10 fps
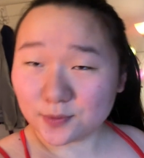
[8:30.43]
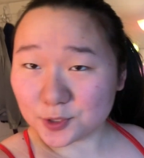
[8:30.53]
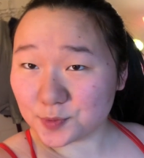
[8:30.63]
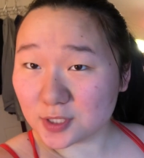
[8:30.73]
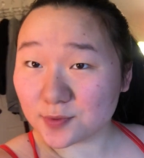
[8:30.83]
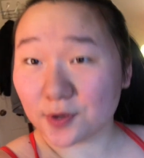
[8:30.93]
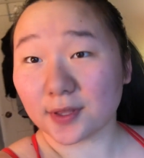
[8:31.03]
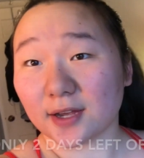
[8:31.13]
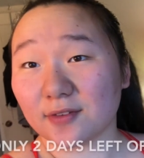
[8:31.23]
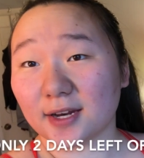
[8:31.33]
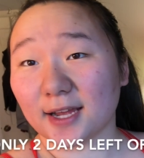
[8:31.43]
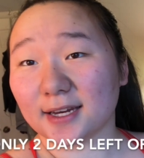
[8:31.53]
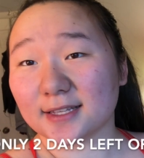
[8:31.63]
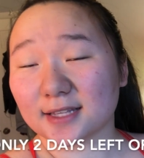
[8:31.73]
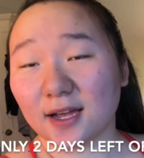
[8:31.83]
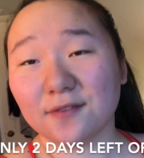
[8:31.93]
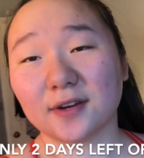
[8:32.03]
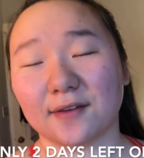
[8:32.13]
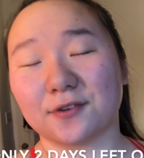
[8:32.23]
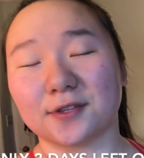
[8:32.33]
which means we only have 9 days
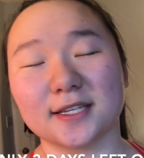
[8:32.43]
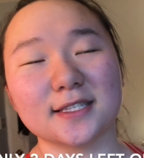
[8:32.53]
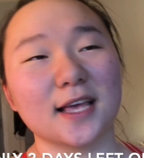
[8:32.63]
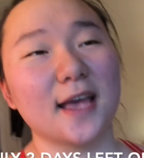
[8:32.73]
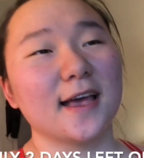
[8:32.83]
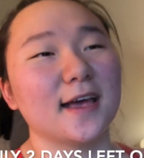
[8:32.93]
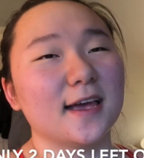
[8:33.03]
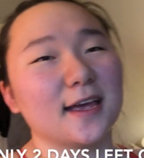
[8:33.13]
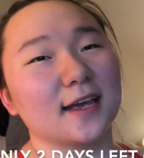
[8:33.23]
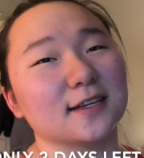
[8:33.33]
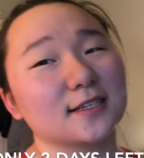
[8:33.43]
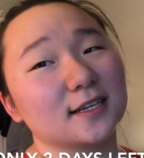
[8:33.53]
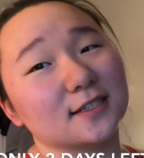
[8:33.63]
left after this, and it